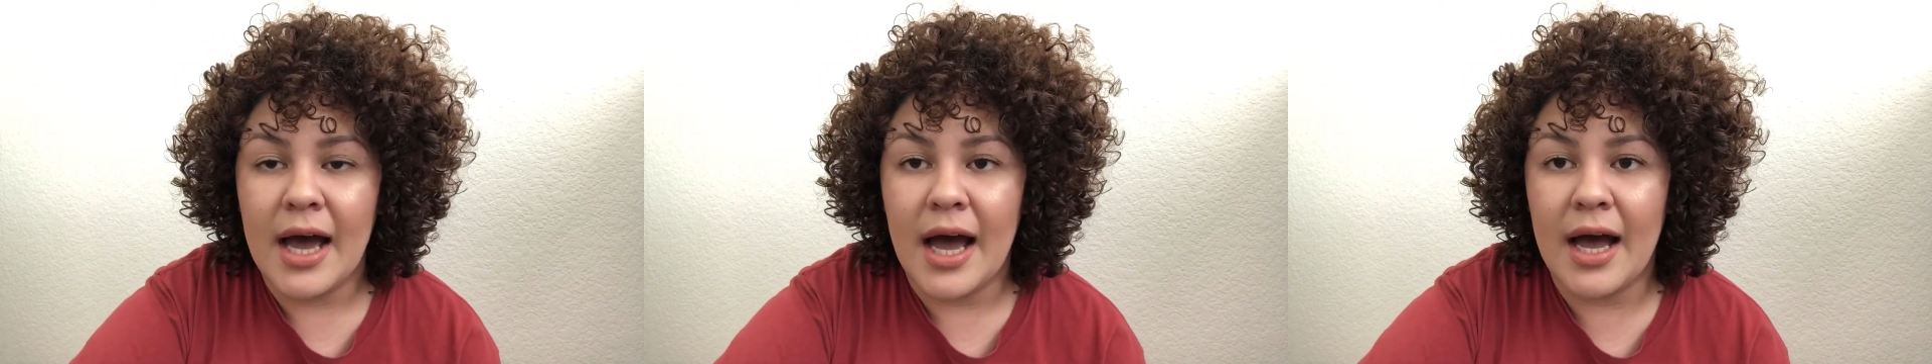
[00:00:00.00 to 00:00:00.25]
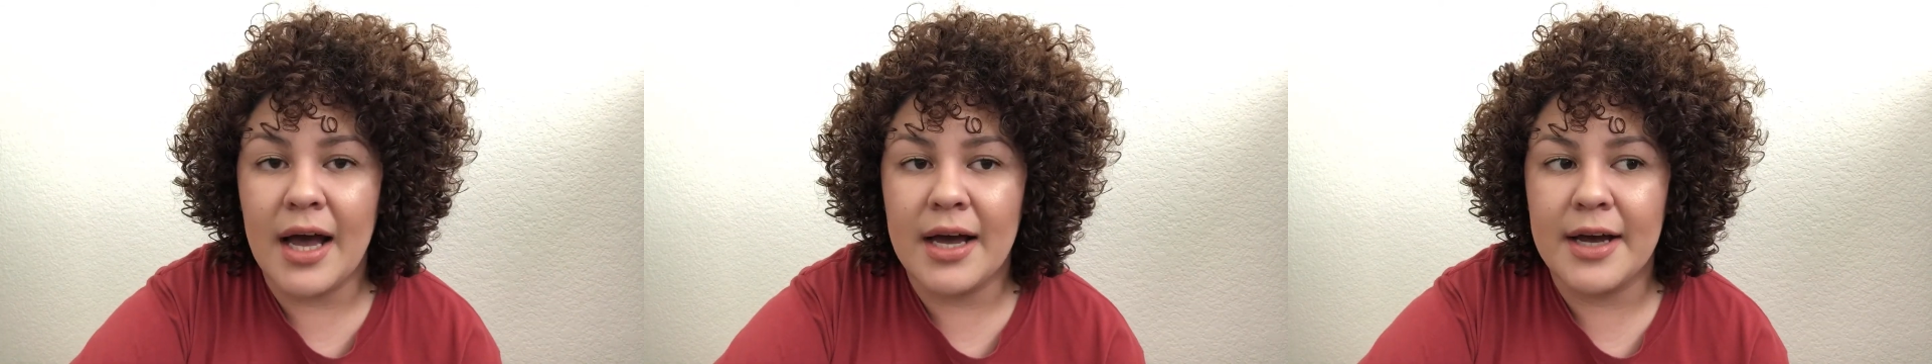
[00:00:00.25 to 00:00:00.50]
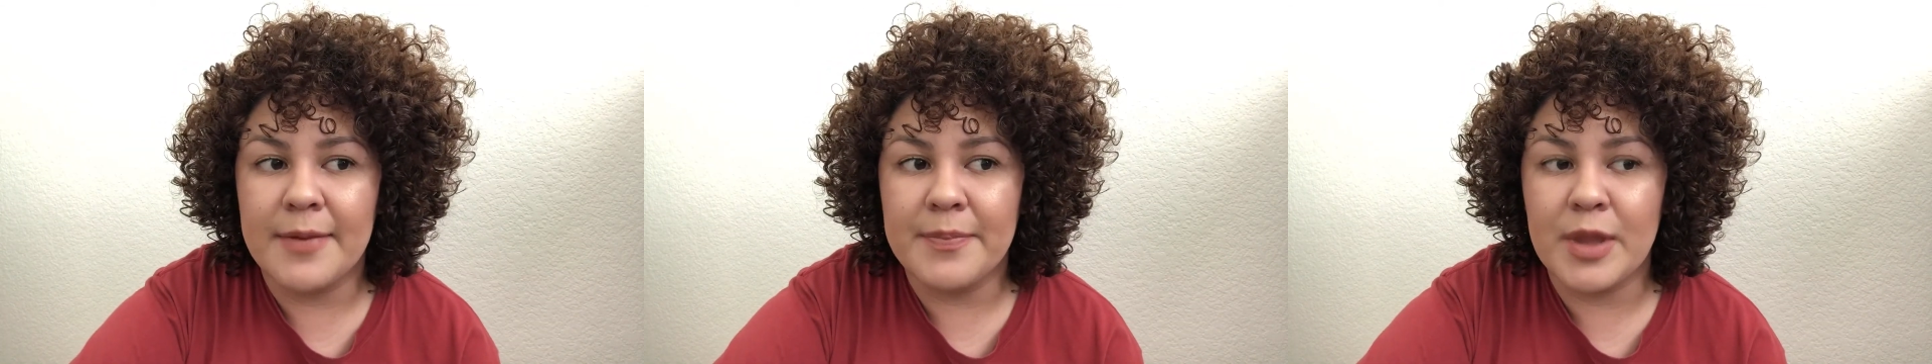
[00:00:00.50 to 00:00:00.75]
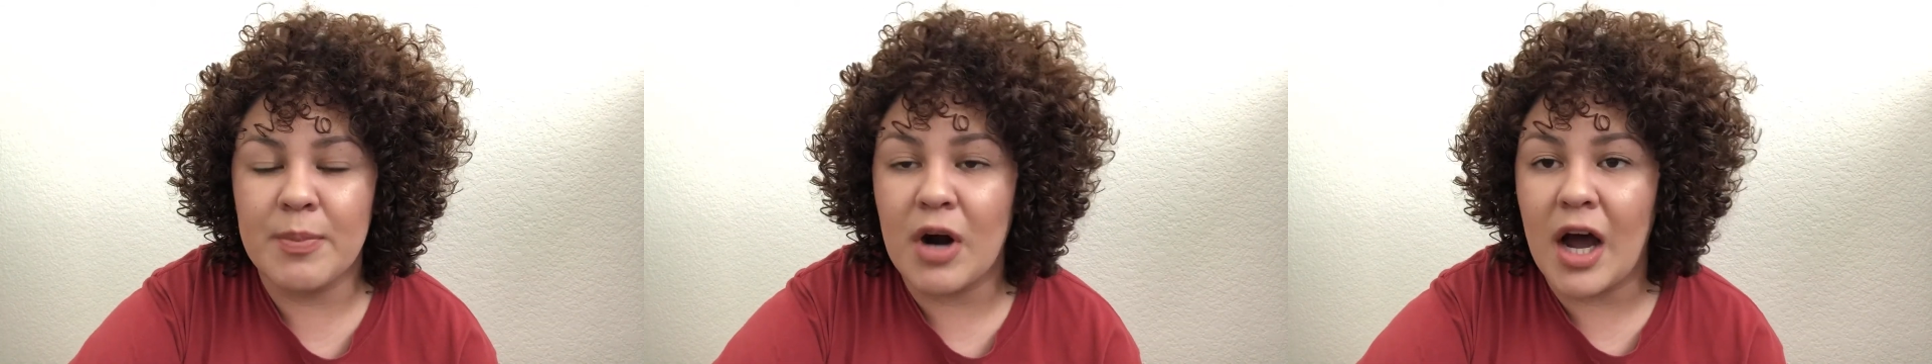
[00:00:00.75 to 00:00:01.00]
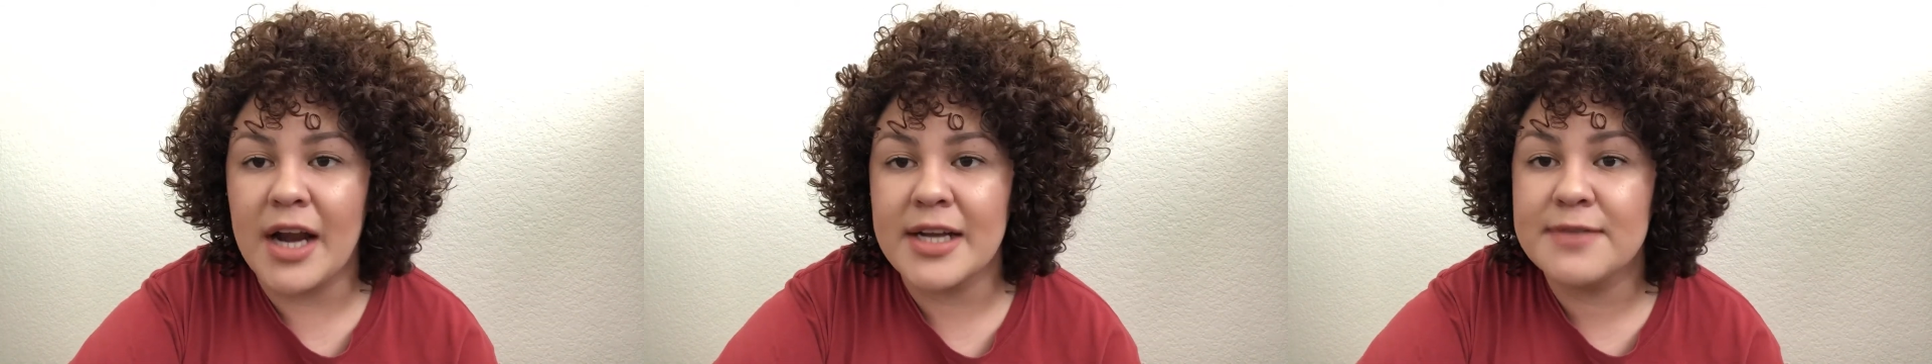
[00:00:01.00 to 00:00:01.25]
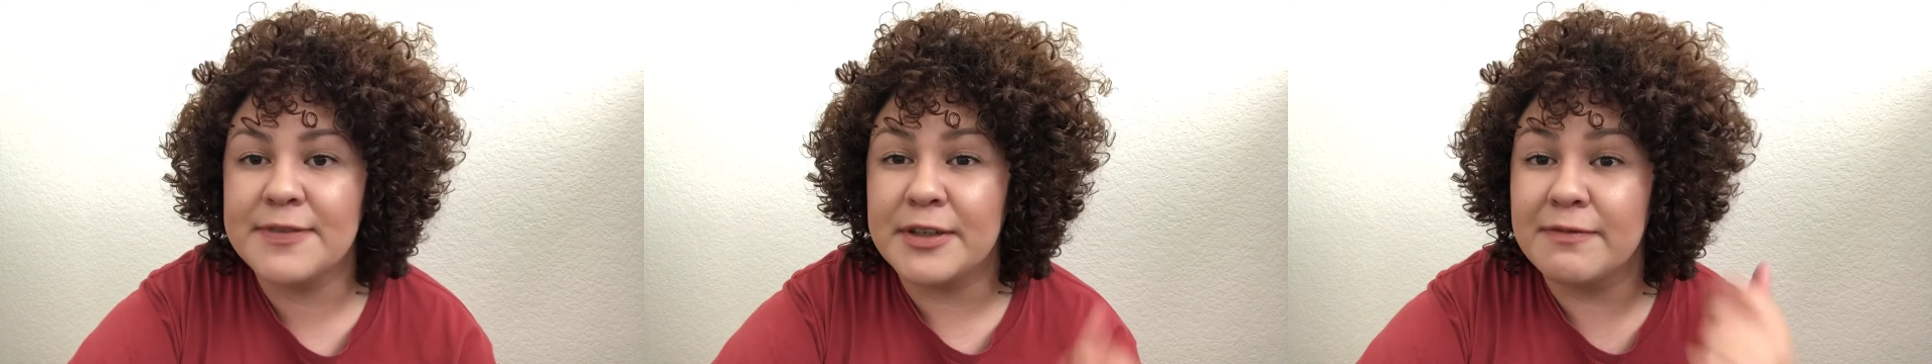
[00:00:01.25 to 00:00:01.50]
The
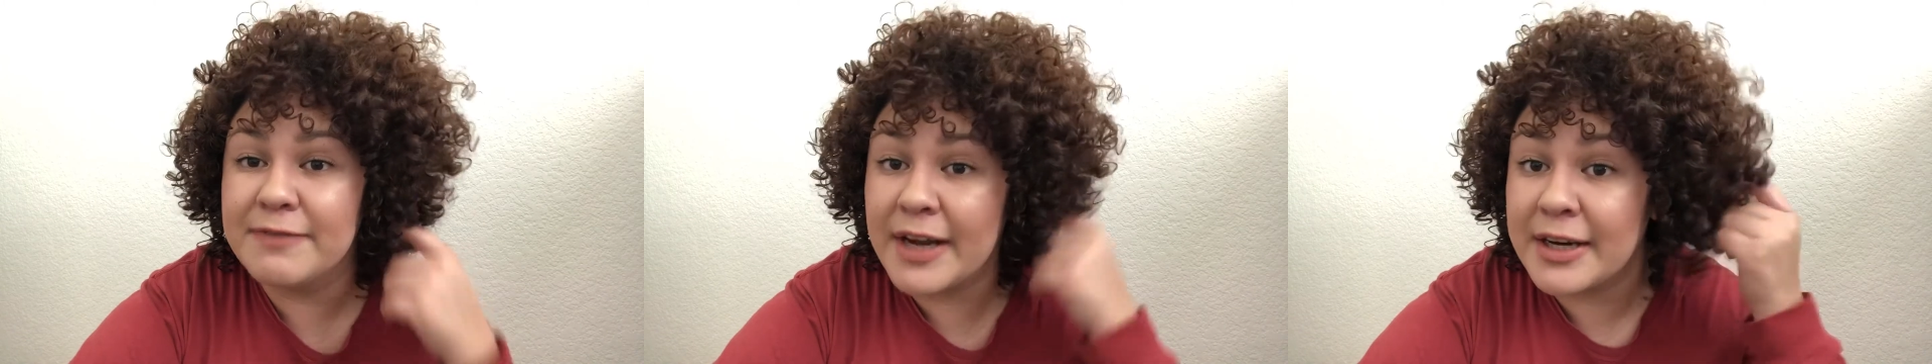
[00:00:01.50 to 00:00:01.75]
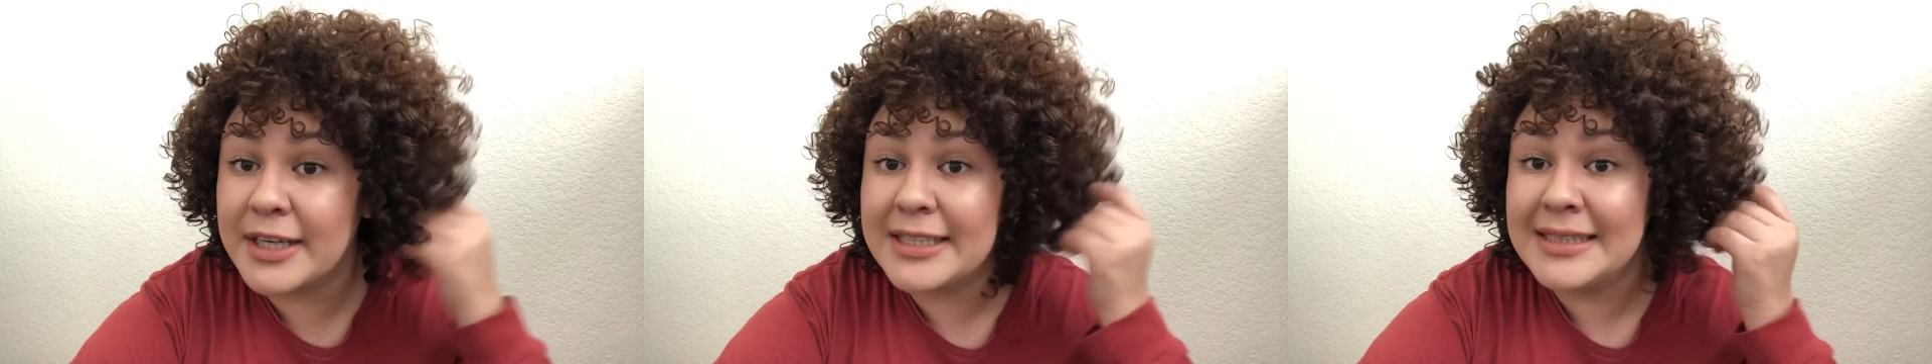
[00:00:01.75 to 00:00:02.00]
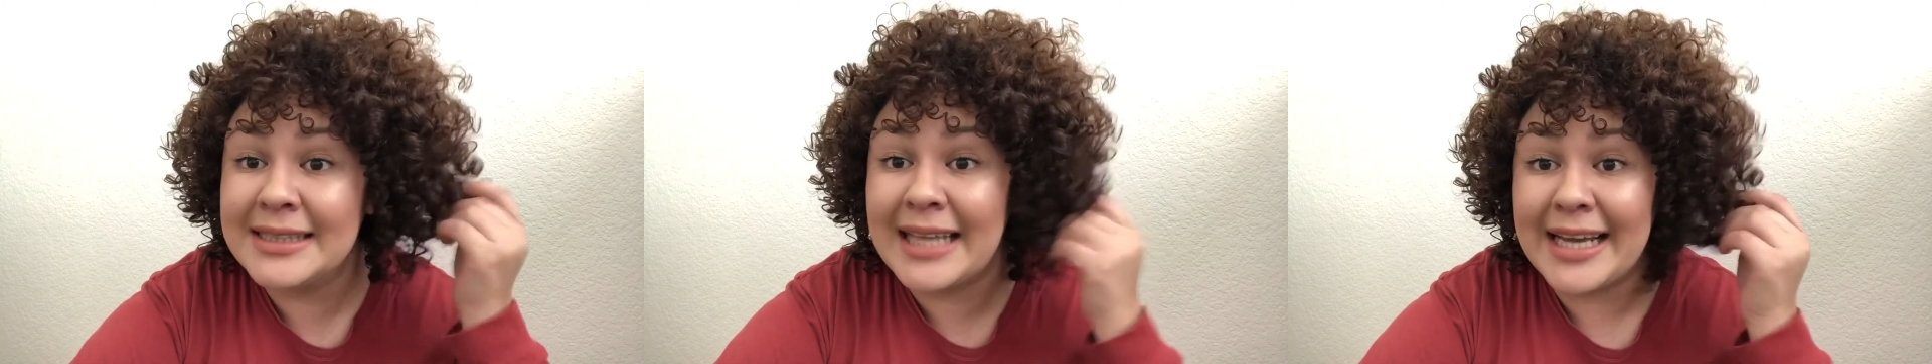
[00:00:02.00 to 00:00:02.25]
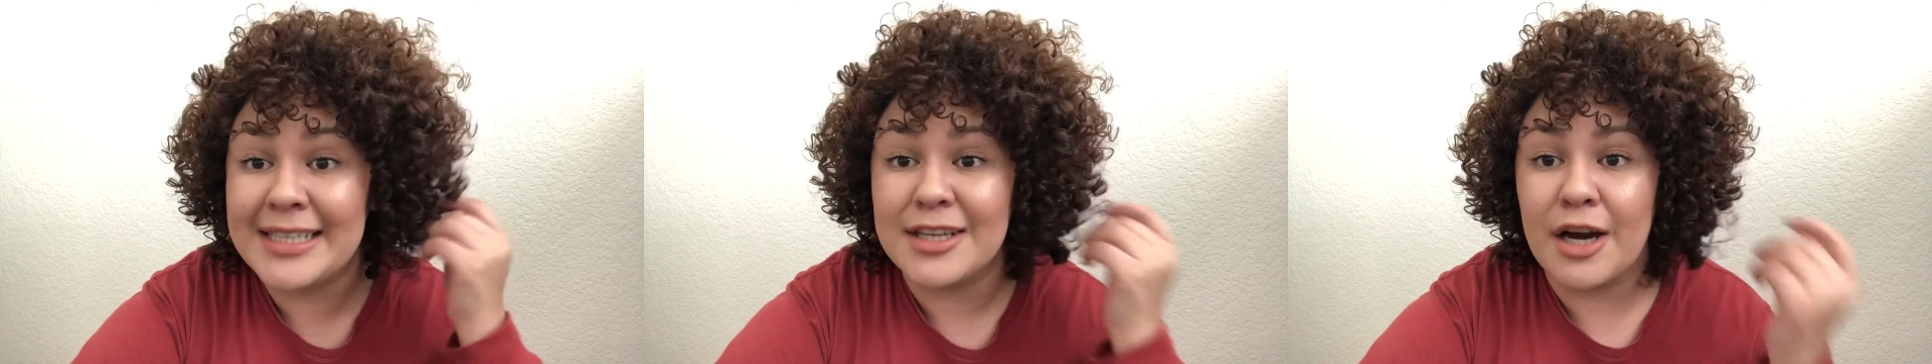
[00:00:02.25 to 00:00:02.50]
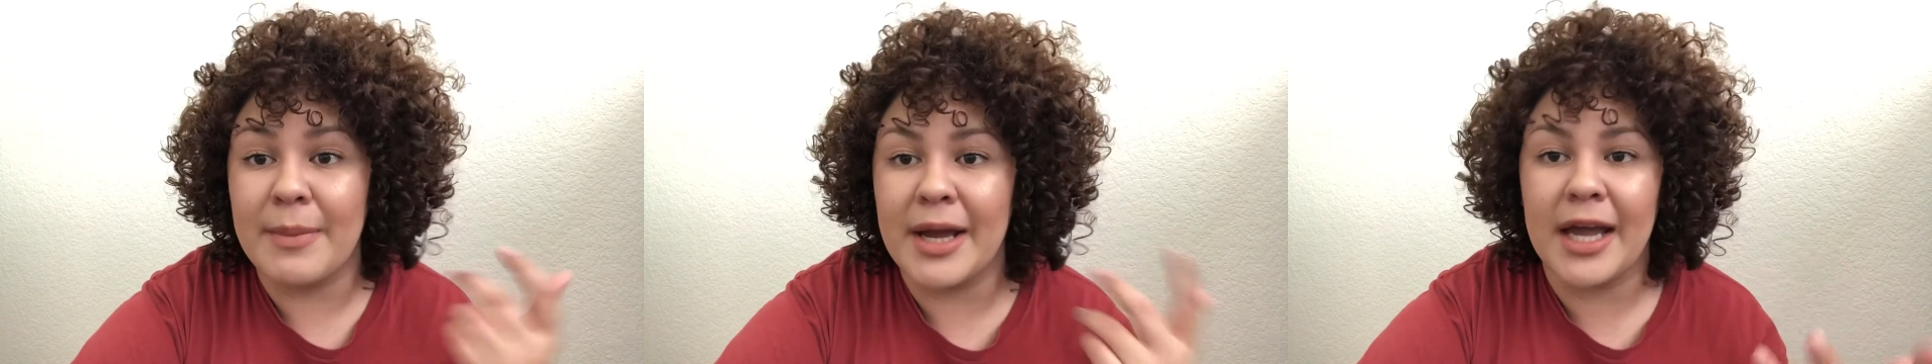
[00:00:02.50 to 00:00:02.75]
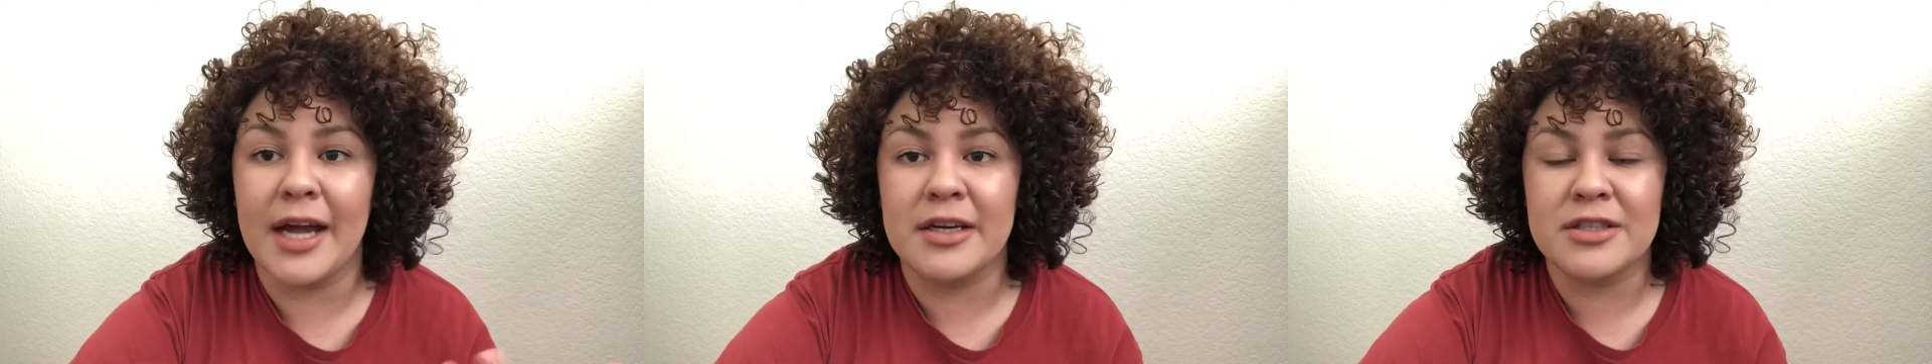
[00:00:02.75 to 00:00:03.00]
products feel very light on my hair,